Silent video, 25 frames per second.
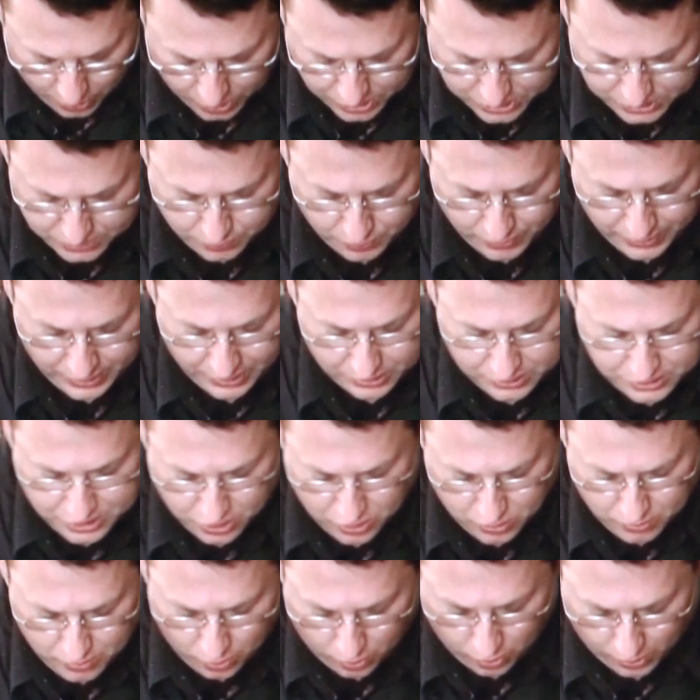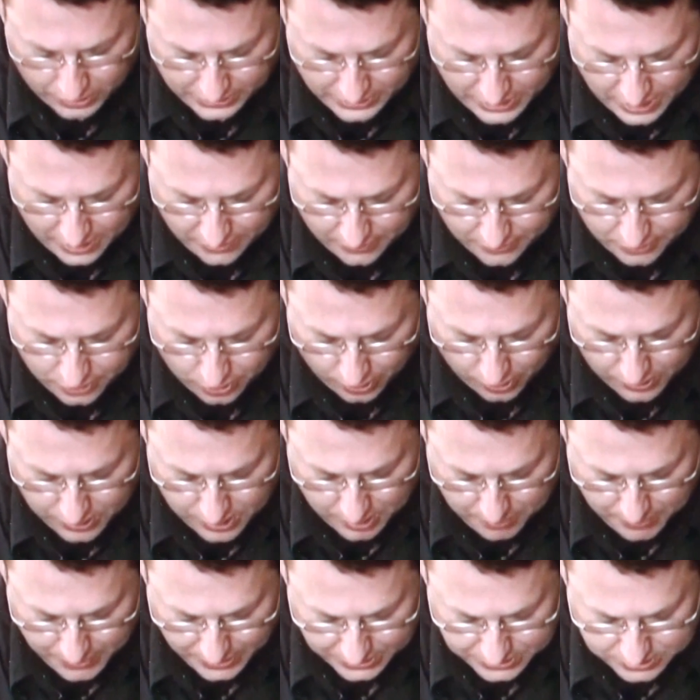decent group of friends. And I have an
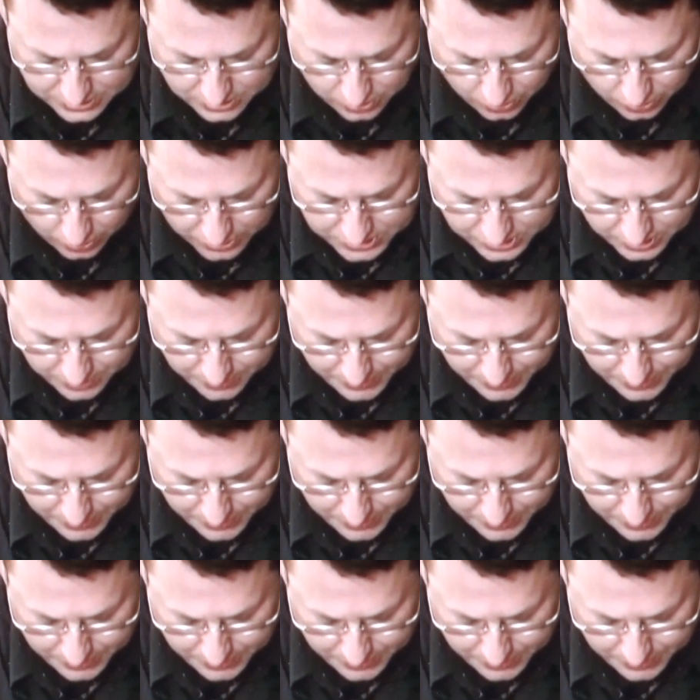eclectic group of